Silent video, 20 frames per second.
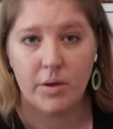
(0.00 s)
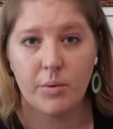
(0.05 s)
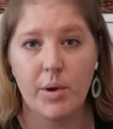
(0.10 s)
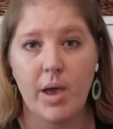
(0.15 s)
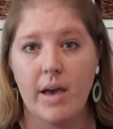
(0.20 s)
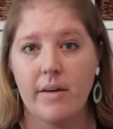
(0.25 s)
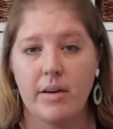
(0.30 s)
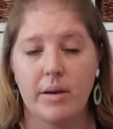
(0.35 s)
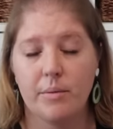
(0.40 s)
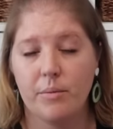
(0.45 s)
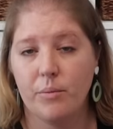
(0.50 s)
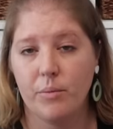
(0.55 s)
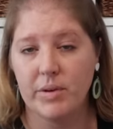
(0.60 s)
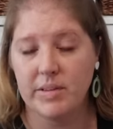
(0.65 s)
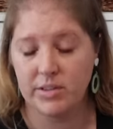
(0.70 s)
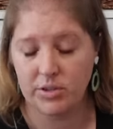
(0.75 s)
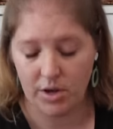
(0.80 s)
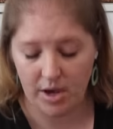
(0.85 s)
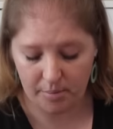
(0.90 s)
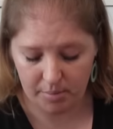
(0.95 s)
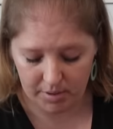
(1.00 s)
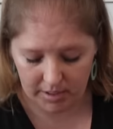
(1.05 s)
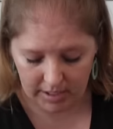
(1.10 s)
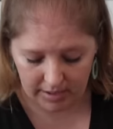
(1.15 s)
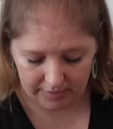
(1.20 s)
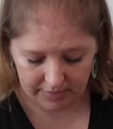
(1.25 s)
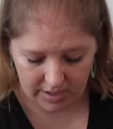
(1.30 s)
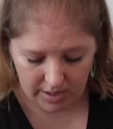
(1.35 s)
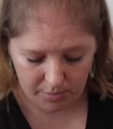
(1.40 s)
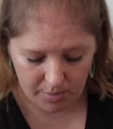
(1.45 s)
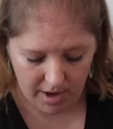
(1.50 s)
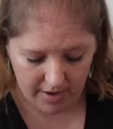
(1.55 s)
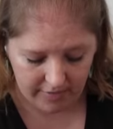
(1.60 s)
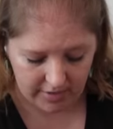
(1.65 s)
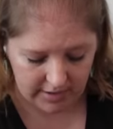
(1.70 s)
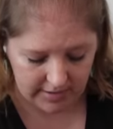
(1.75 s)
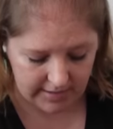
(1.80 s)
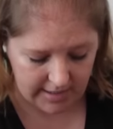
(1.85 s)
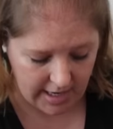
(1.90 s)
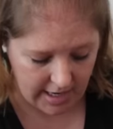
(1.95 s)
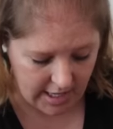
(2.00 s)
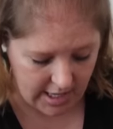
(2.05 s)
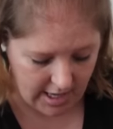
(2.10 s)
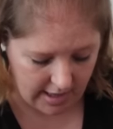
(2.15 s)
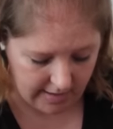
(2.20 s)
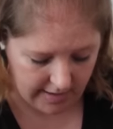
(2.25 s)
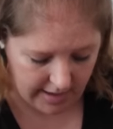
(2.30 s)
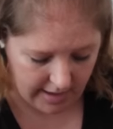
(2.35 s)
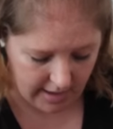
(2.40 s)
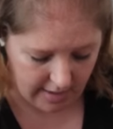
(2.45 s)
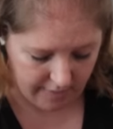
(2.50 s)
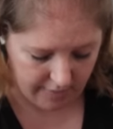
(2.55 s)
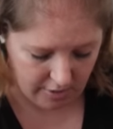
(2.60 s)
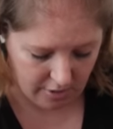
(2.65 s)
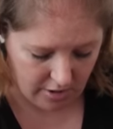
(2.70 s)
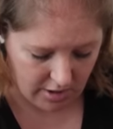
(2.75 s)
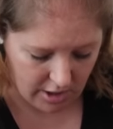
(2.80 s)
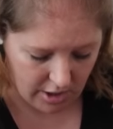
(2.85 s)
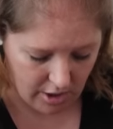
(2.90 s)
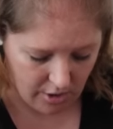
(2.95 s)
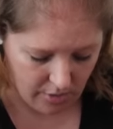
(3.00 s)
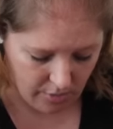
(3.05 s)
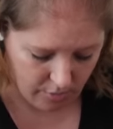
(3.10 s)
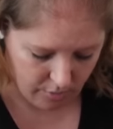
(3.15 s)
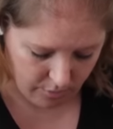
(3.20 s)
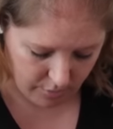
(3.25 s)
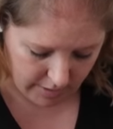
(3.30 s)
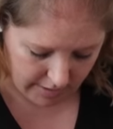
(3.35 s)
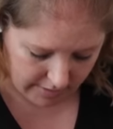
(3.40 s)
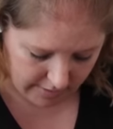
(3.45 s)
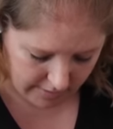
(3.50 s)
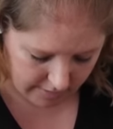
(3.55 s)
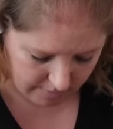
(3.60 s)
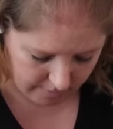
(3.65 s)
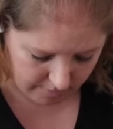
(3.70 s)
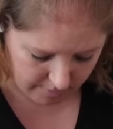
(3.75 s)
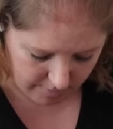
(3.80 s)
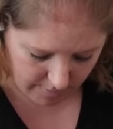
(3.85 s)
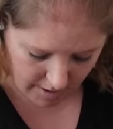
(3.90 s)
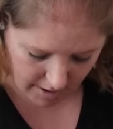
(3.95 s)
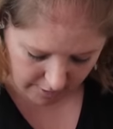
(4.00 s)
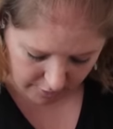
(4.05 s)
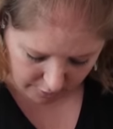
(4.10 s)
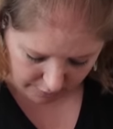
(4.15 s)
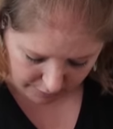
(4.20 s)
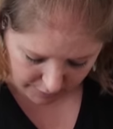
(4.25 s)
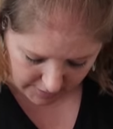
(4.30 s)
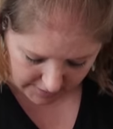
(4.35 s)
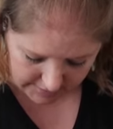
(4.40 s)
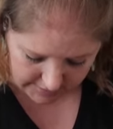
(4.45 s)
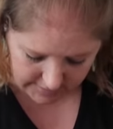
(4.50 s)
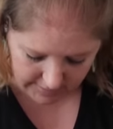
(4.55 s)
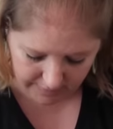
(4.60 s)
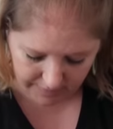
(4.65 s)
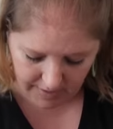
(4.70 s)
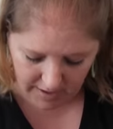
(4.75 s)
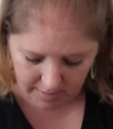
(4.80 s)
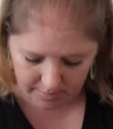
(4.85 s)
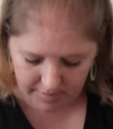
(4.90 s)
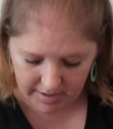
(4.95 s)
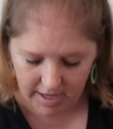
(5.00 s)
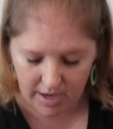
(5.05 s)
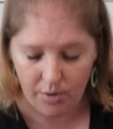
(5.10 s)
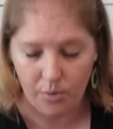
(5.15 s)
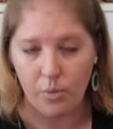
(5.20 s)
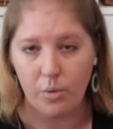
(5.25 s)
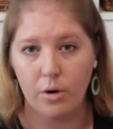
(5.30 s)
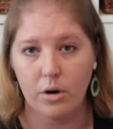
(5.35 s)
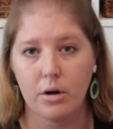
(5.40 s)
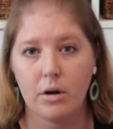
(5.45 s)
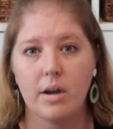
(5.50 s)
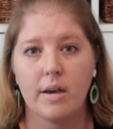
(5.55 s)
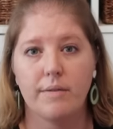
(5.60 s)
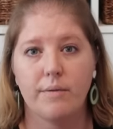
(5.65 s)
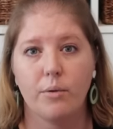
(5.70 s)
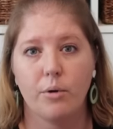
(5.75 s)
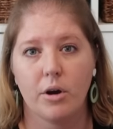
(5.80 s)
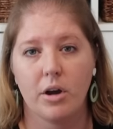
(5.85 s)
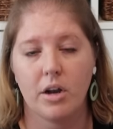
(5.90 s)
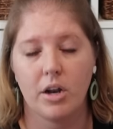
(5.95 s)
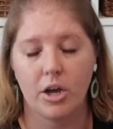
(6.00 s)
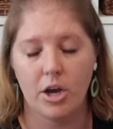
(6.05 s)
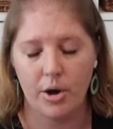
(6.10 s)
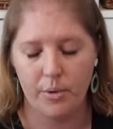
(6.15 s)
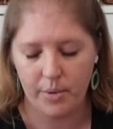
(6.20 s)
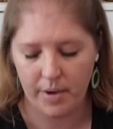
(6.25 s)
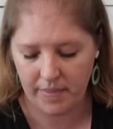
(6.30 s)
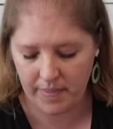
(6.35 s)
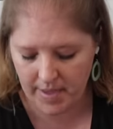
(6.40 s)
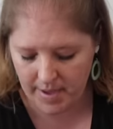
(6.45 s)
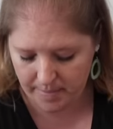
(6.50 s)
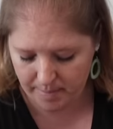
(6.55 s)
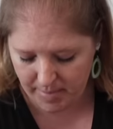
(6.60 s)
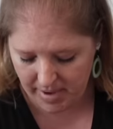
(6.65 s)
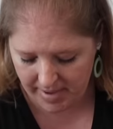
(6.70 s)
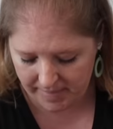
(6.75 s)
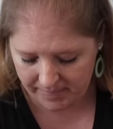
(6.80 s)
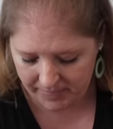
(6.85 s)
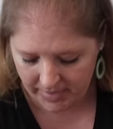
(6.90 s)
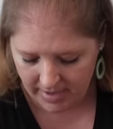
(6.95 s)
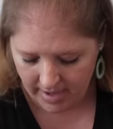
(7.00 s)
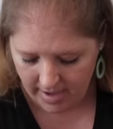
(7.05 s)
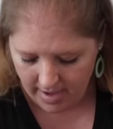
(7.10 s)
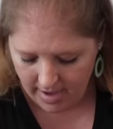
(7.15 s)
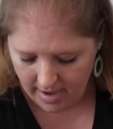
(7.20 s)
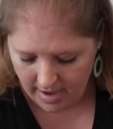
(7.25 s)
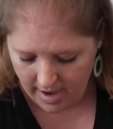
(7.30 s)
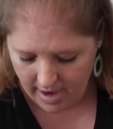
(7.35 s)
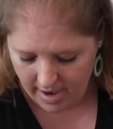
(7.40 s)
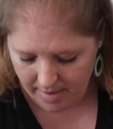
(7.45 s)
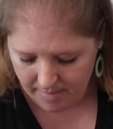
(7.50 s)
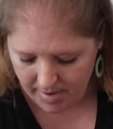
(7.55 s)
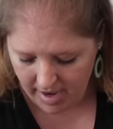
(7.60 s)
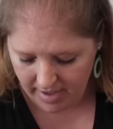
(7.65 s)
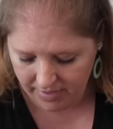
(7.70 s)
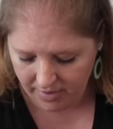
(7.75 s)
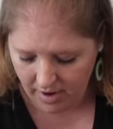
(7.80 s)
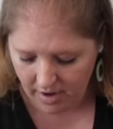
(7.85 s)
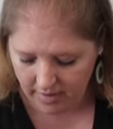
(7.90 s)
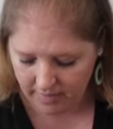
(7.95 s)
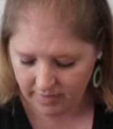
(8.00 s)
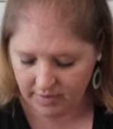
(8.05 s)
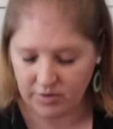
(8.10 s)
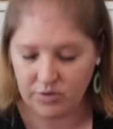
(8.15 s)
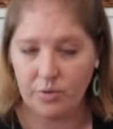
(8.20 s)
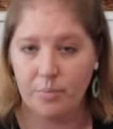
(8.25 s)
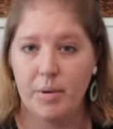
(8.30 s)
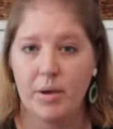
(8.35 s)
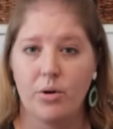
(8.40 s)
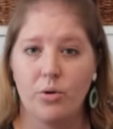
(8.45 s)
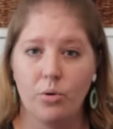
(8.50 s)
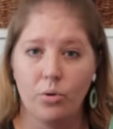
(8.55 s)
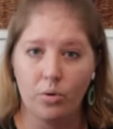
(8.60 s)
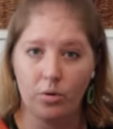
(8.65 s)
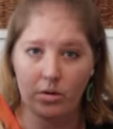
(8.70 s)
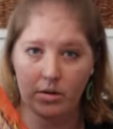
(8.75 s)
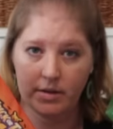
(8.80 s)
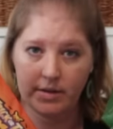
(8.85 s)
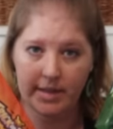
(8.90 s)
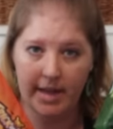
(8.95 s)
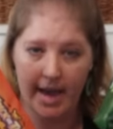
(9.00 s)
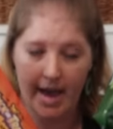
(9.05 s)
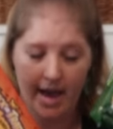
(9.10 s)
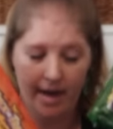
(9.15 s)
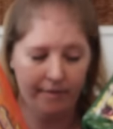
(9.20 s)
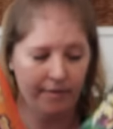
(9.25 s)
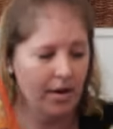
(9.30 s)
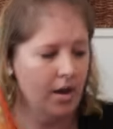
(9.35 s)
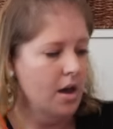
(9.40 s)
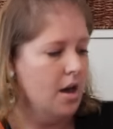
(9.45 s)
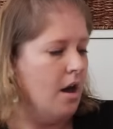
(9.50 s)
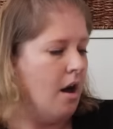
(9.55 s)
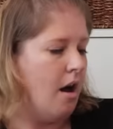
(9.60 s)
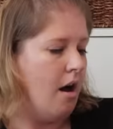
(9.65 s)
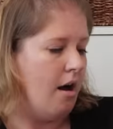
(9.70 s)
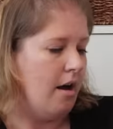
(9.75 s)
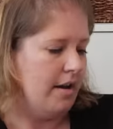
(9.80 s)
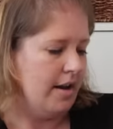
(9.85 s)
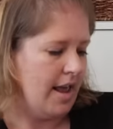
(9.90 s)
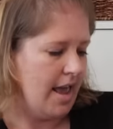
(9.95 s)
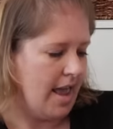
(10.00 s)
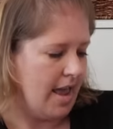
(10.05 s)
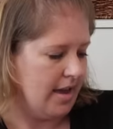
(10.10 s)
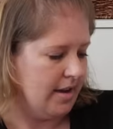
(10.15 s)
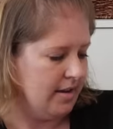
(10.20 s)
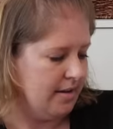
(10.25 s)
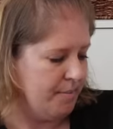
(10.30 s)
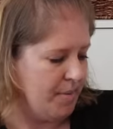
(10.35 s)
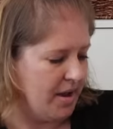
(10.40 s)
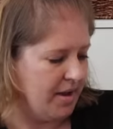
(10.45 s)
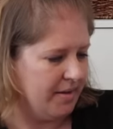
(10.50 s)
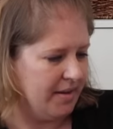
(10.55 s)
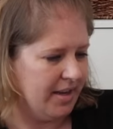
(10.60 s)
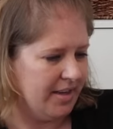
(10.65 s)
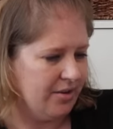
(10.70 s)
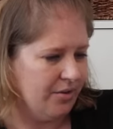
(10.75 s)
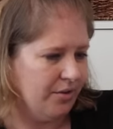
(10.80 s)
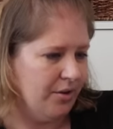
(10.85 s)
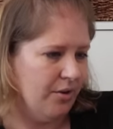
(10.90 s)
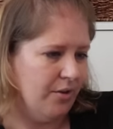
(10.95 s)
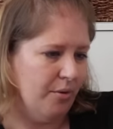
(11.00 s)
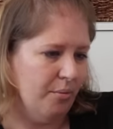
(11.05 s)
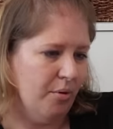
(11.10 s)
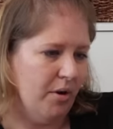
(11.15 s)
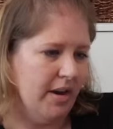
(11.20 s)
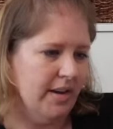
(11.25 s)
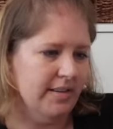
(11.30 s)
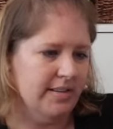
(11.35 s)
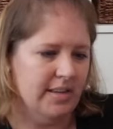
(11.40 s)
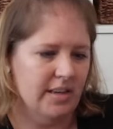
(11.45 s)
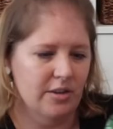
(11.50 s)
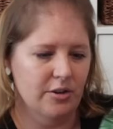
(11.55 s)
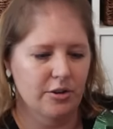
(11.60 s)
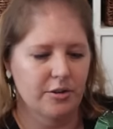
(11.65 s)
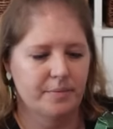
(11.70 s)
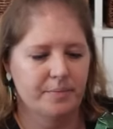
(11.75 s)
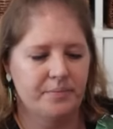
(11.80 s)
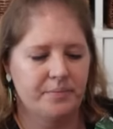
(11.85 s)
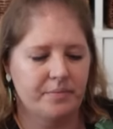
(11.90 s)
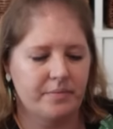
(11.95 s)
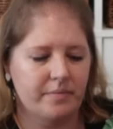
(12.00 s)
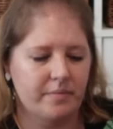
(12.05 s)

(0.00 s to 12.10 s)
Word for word: we have, we still have plenty of time. We haven't decided yet like if they're gonna go with other friends and family or if we're gonna go with them, but um, I thought this would be cool to have on hand, but I don't know the price either.